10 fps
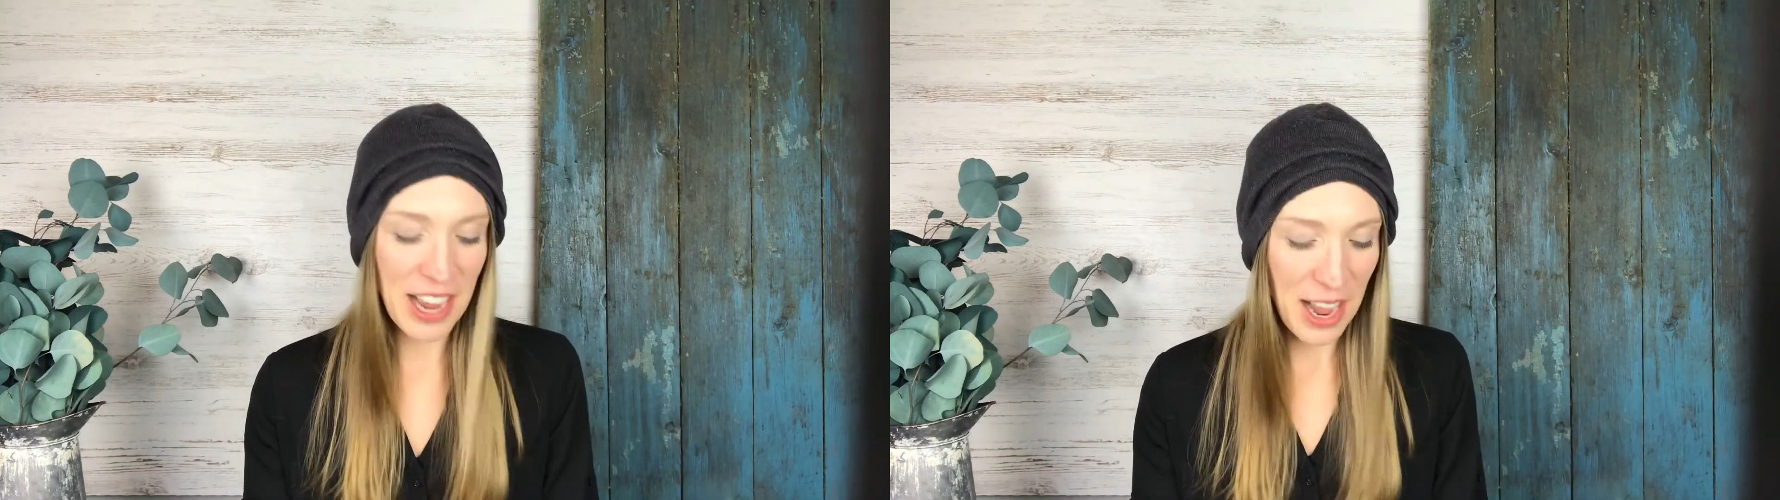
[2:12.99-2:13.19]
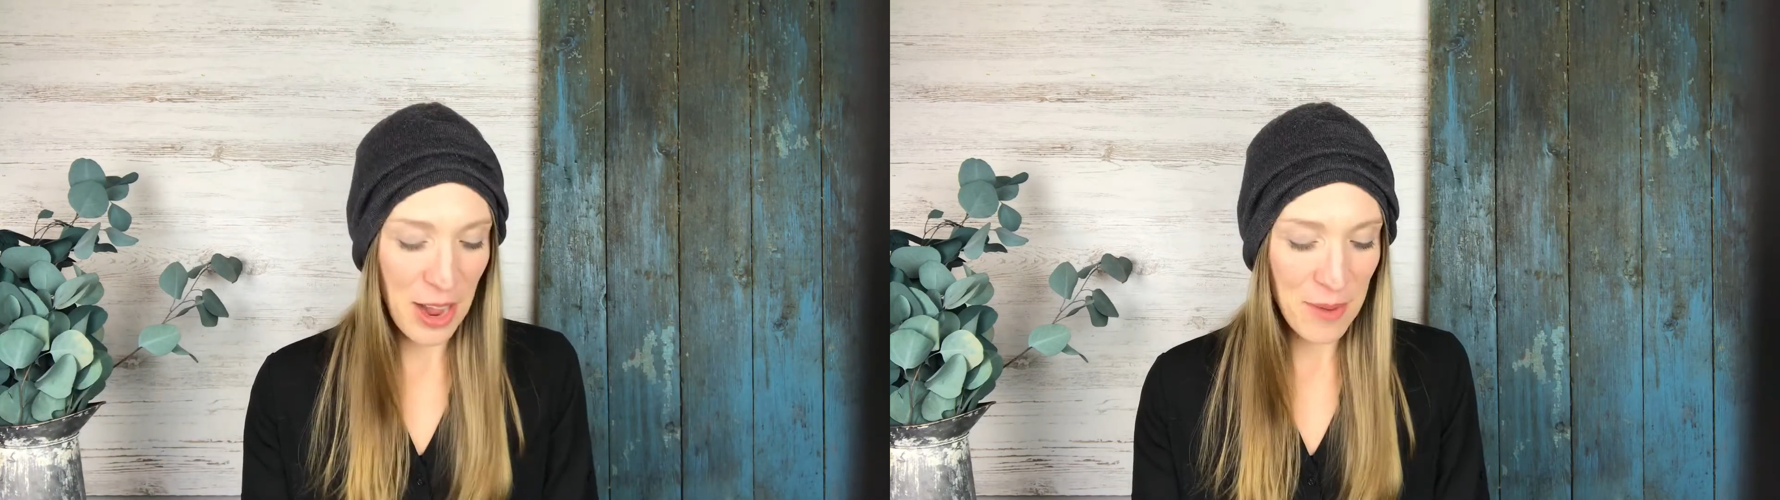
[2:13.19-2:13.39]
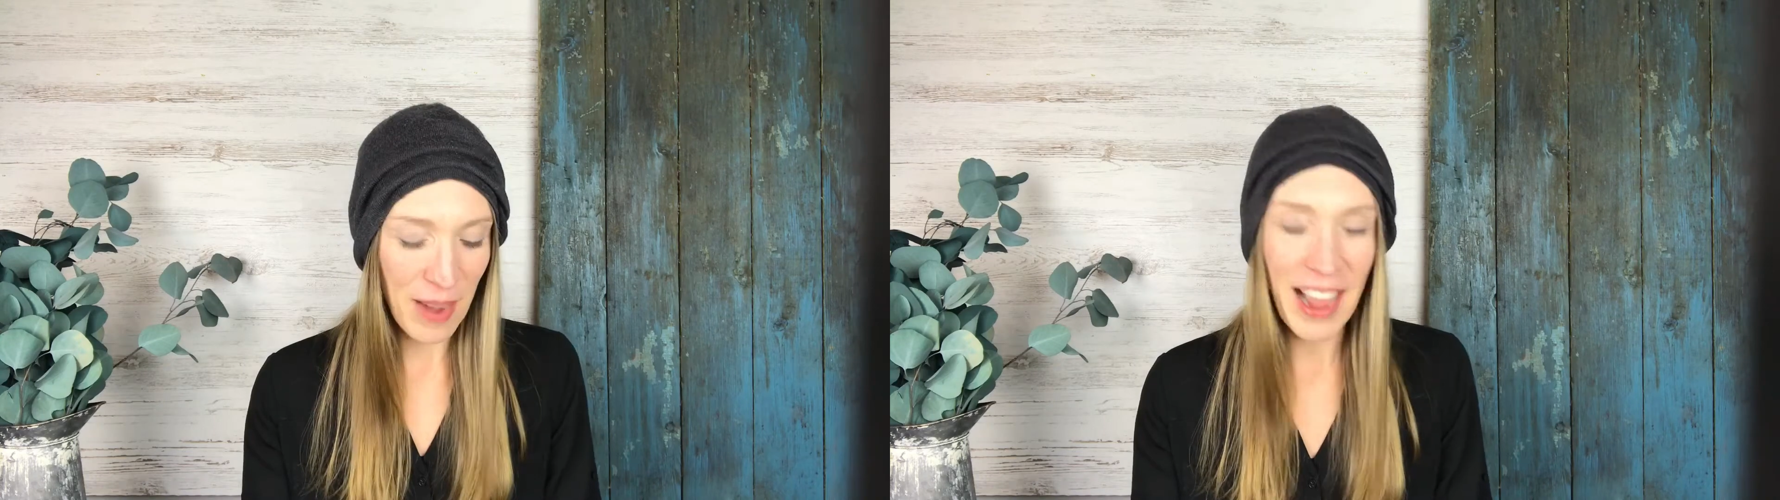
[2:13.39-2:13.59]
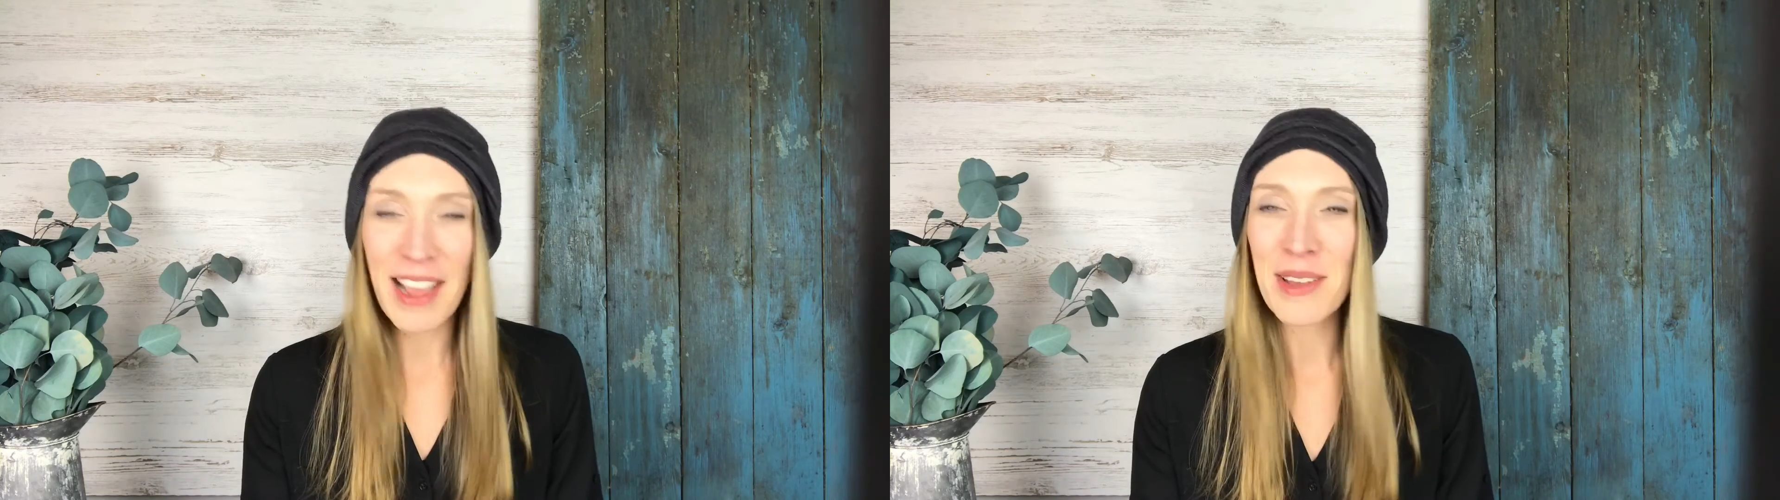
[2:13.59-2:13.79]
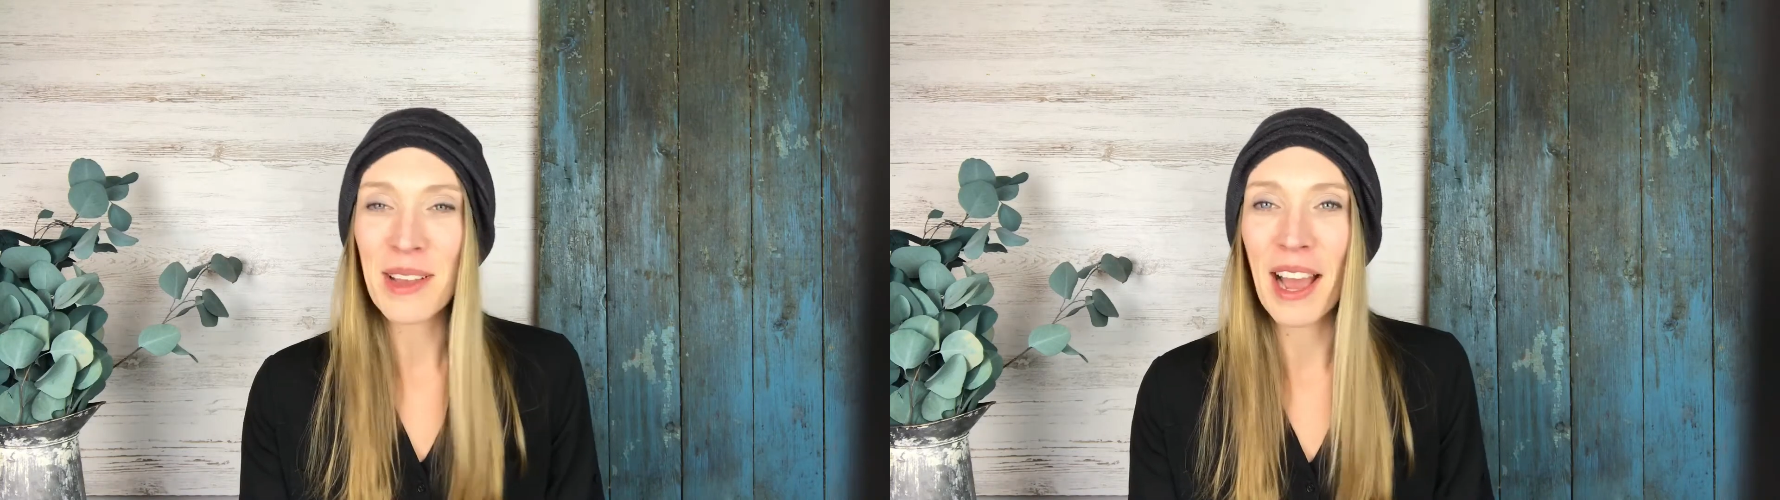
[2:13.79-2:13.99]
Um,
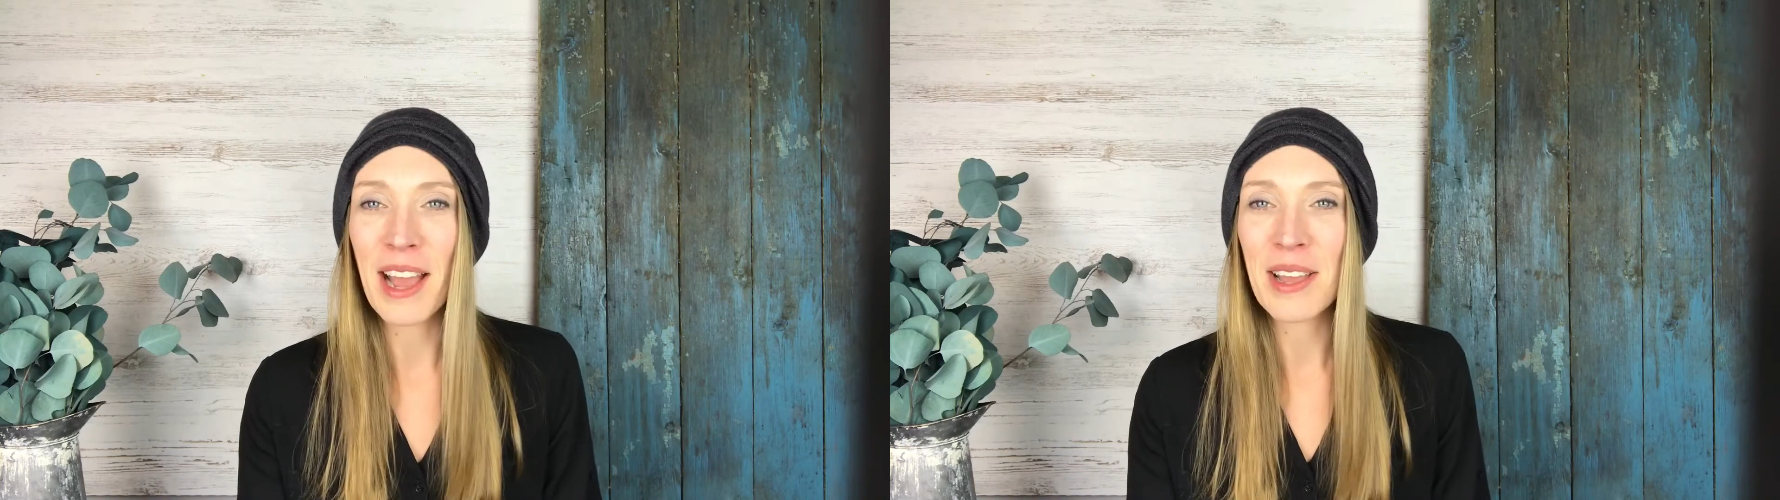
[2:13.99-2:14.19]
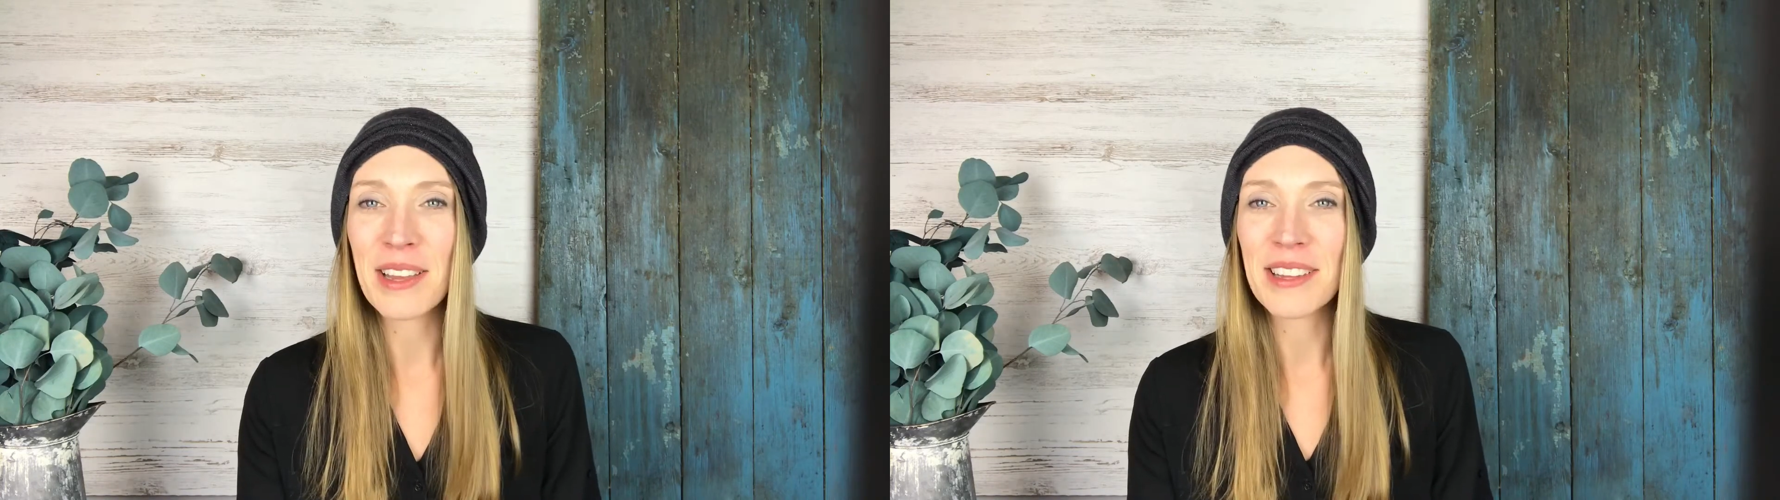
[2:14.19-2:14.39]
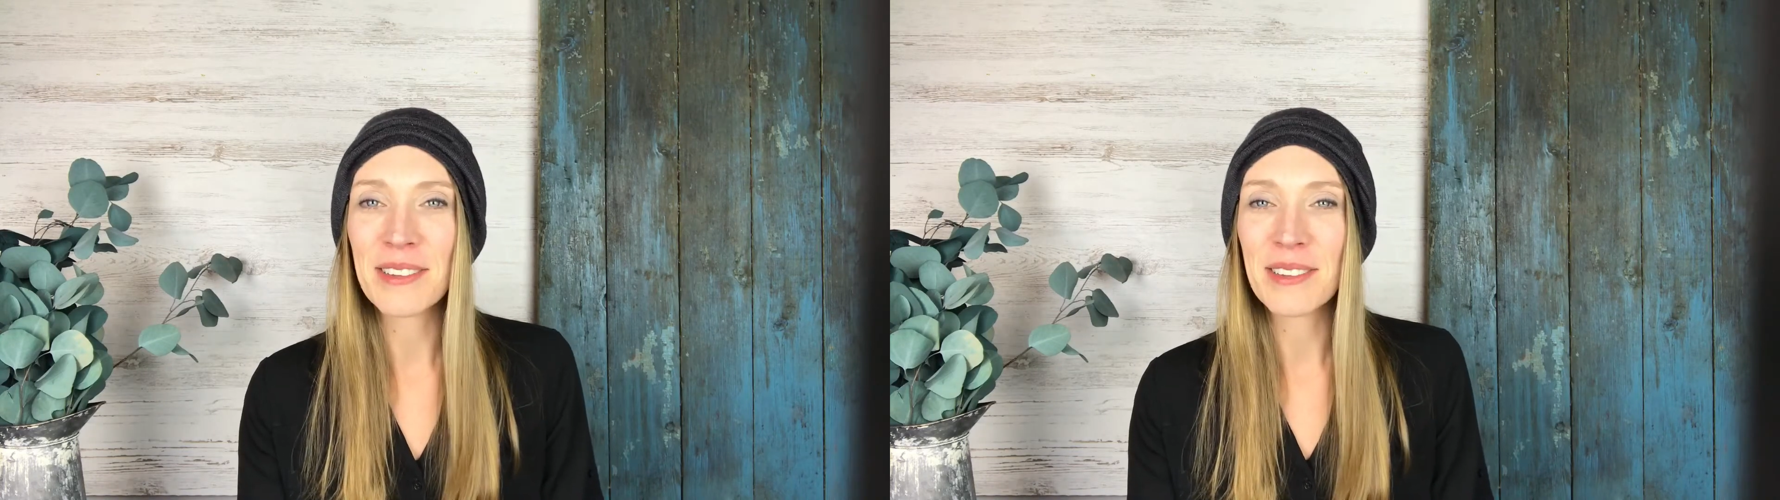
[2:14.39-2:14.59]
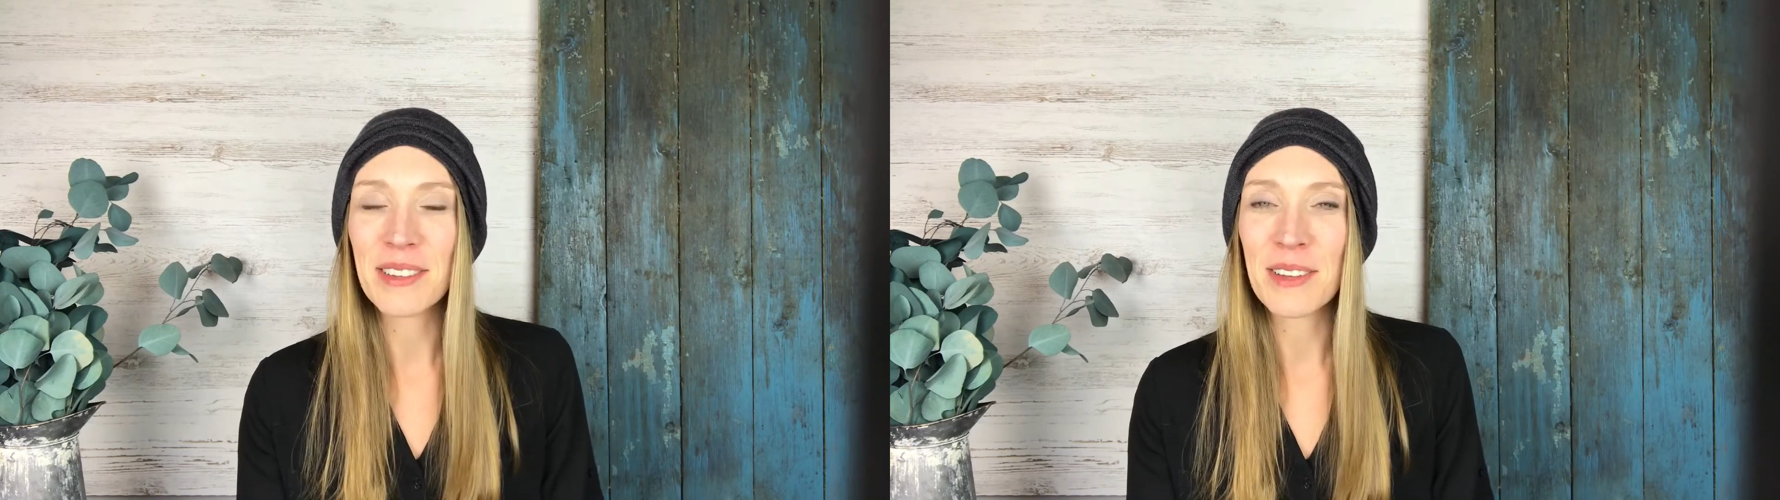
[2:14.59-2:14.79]
I, I